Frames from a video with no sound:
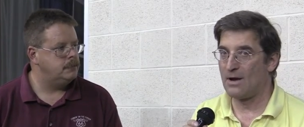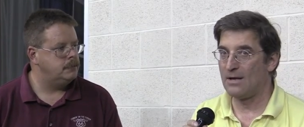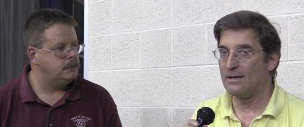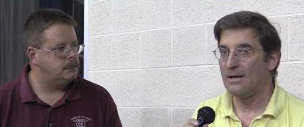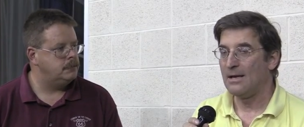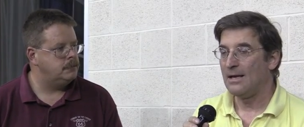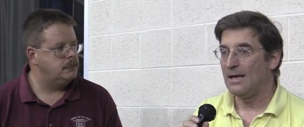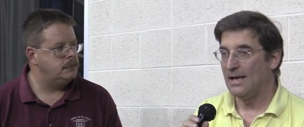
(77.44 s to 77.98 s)
Speaker 1: it.
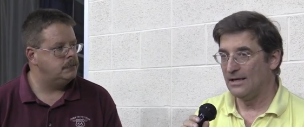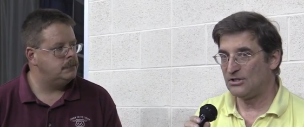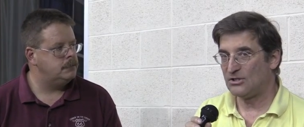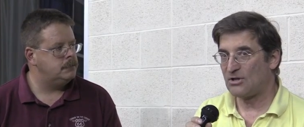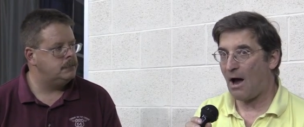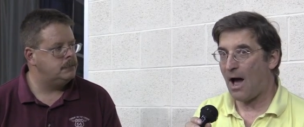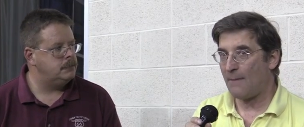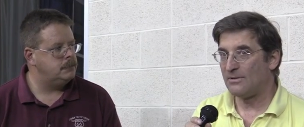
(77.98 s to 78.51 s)
Its
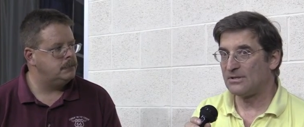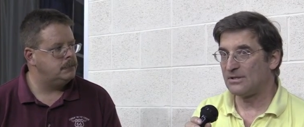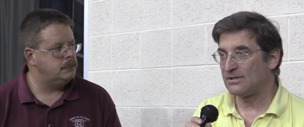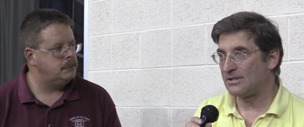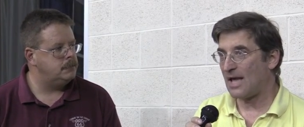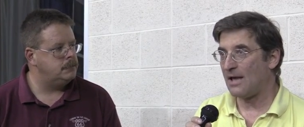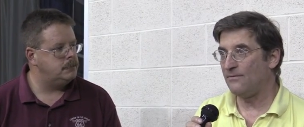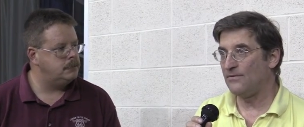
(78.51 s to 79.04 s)
job is to
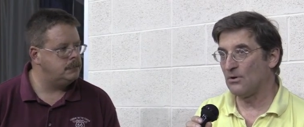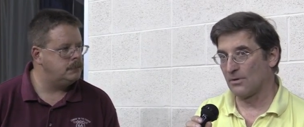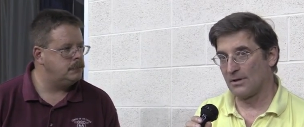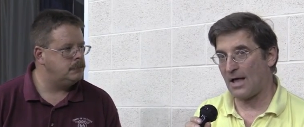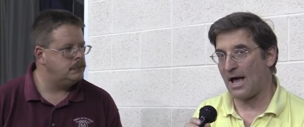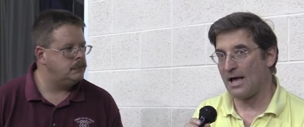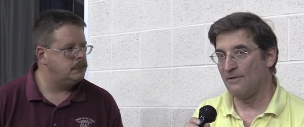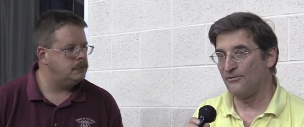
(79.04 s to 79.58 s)
save your
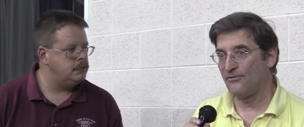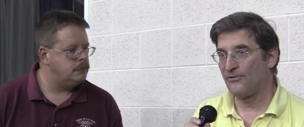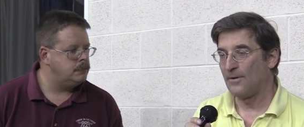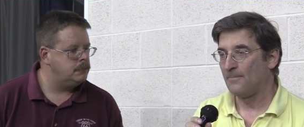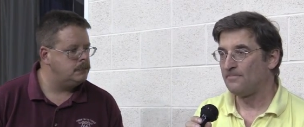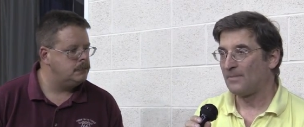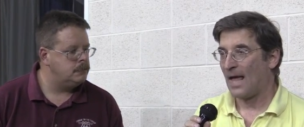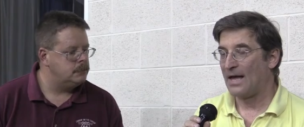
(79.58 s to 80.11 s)
life,
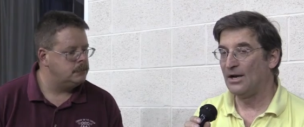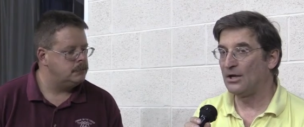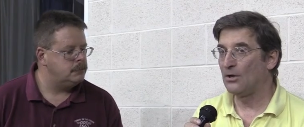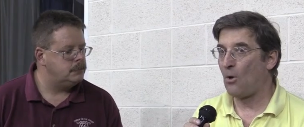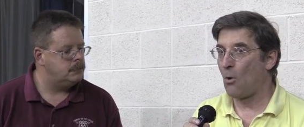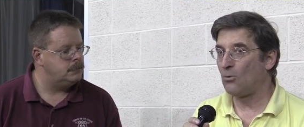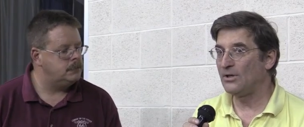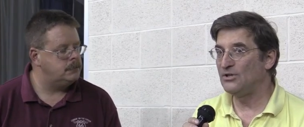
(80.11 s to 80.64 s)
and it
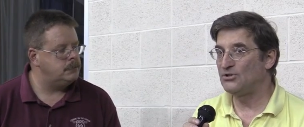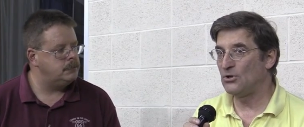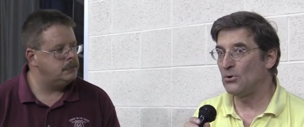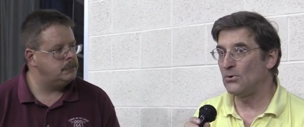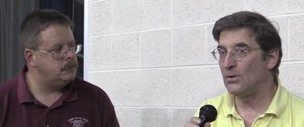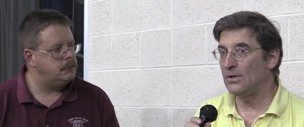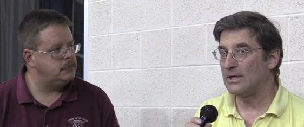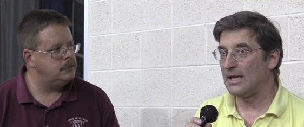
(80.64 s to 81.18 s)
can only
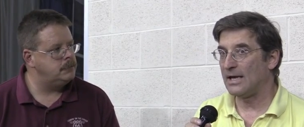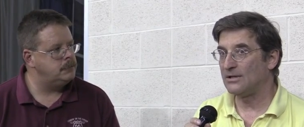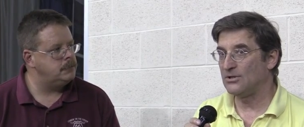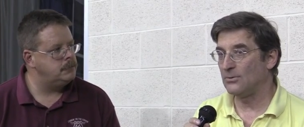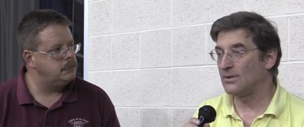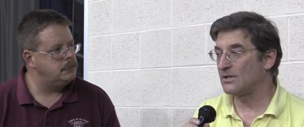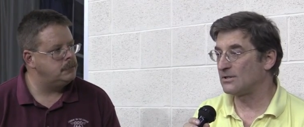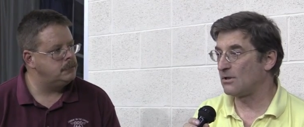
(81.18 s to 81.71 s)
do it
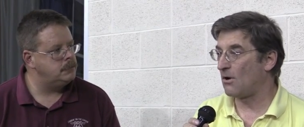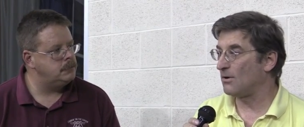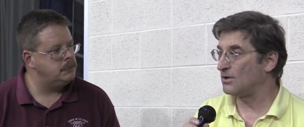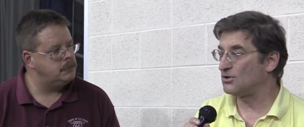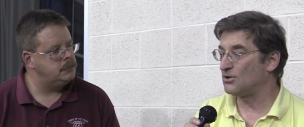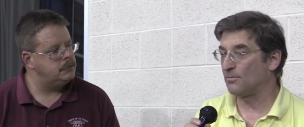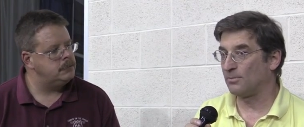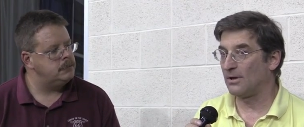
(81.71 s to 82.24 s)
do it as long
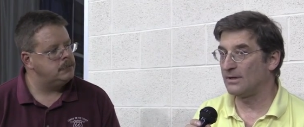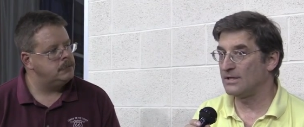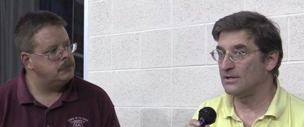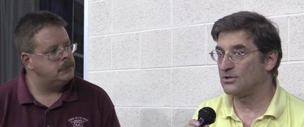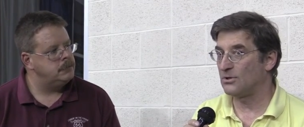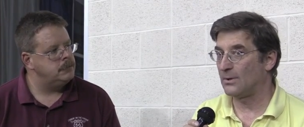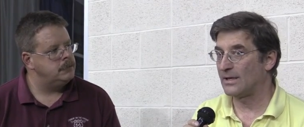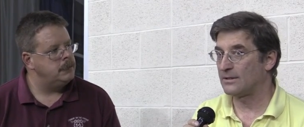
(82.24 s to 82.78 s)
as you're plugged
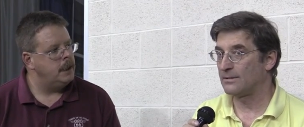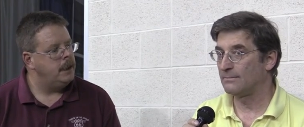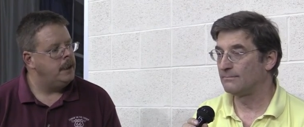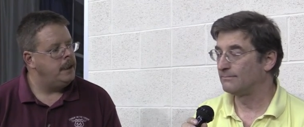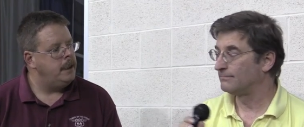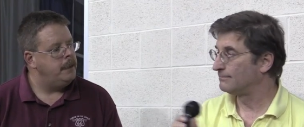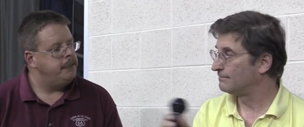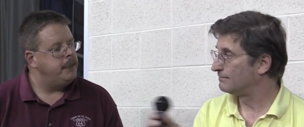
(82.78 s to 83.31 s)
into it.
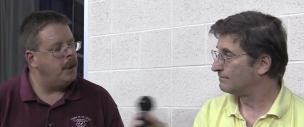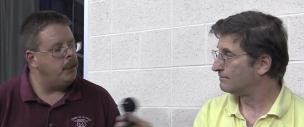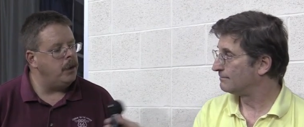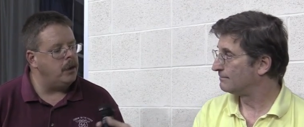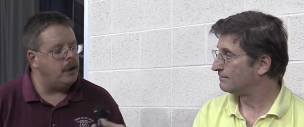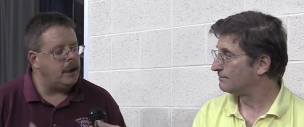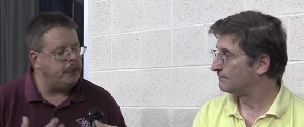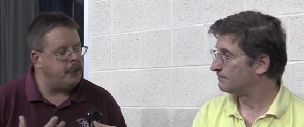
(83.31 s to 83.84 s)
Speaker 2: Now,
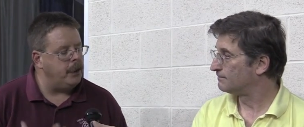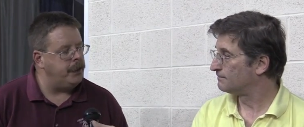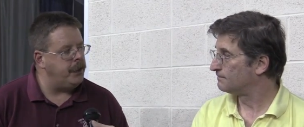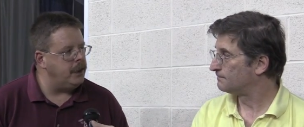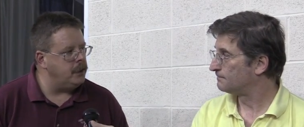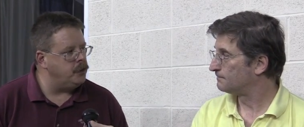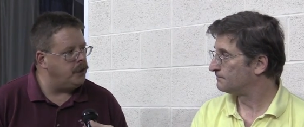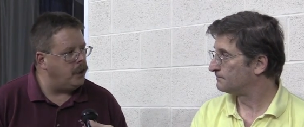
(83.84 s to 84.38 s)
what are a couple of
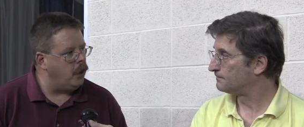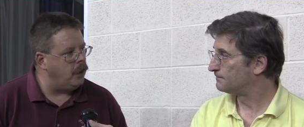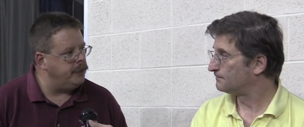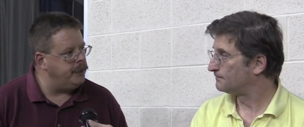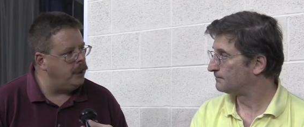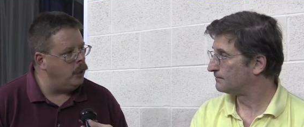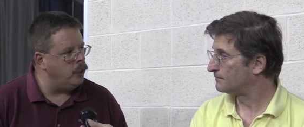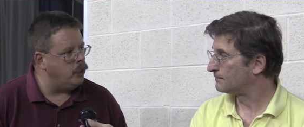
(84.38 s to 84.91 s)
things that
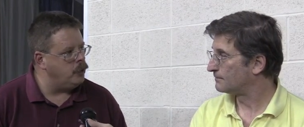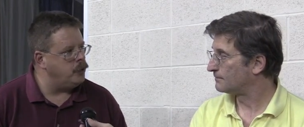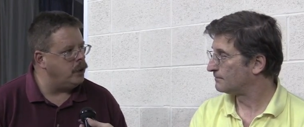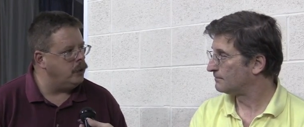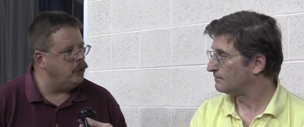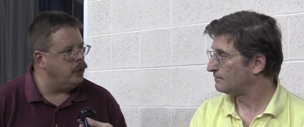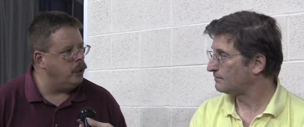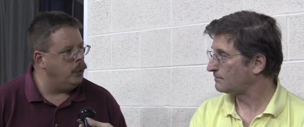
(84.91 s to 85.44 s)
RV owners
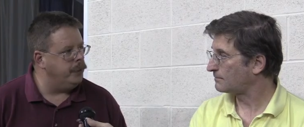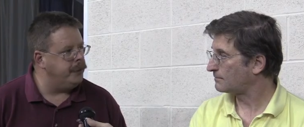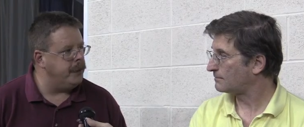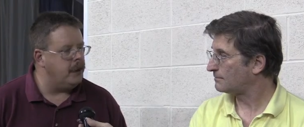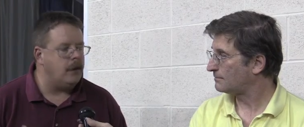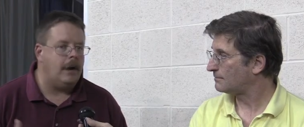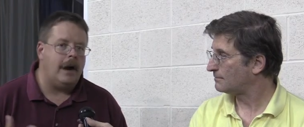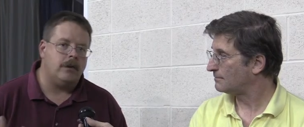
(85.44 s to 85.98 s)
can do if
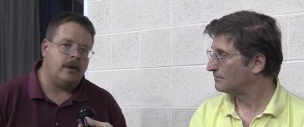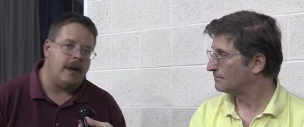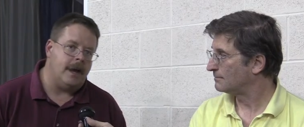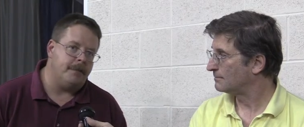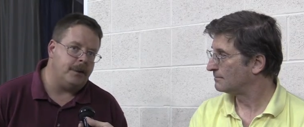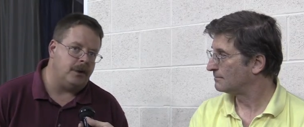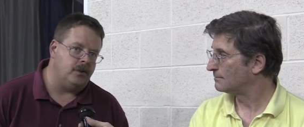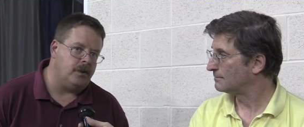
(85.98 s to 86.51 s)
they're out
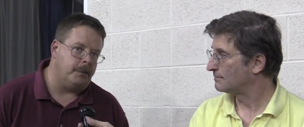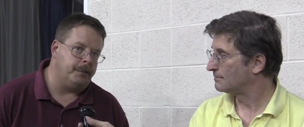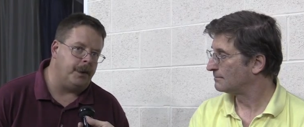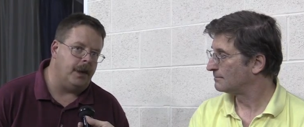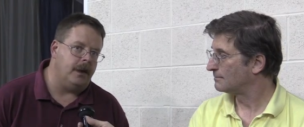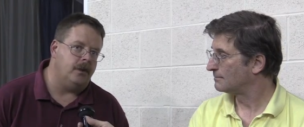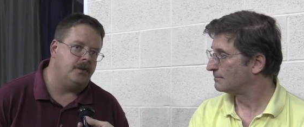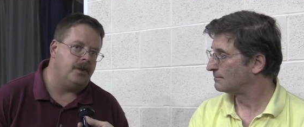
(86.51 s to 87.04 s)
camping
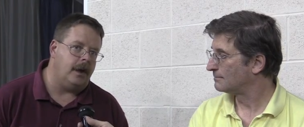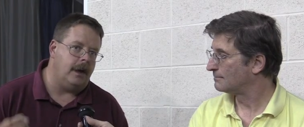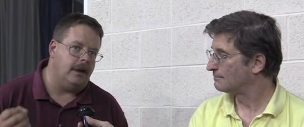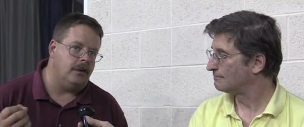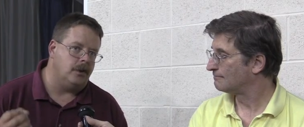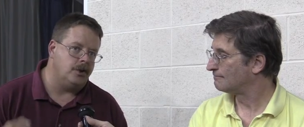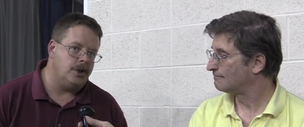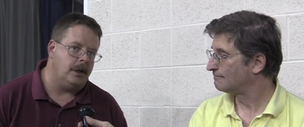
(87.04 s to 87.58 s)
someplace
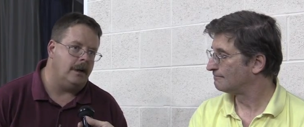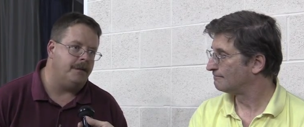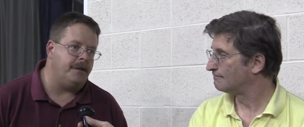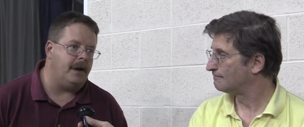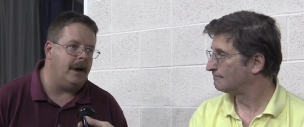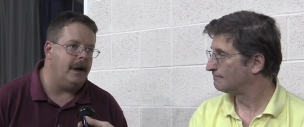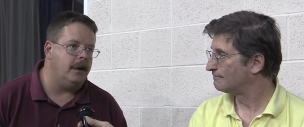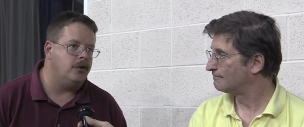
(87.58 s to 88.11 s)
and the
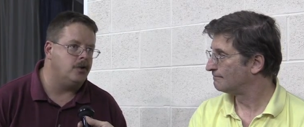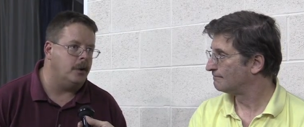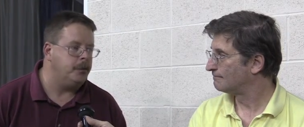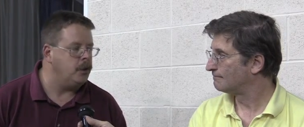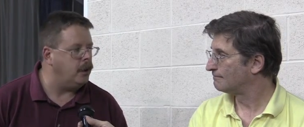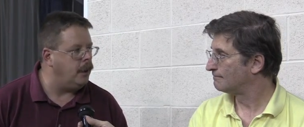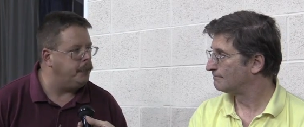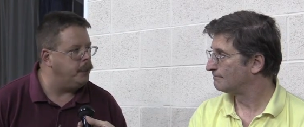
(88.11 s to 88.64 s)
GFI
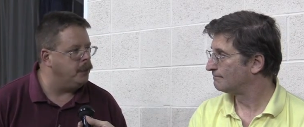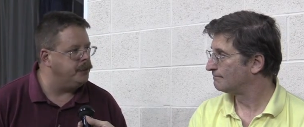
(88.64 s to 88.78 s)
trips a couple of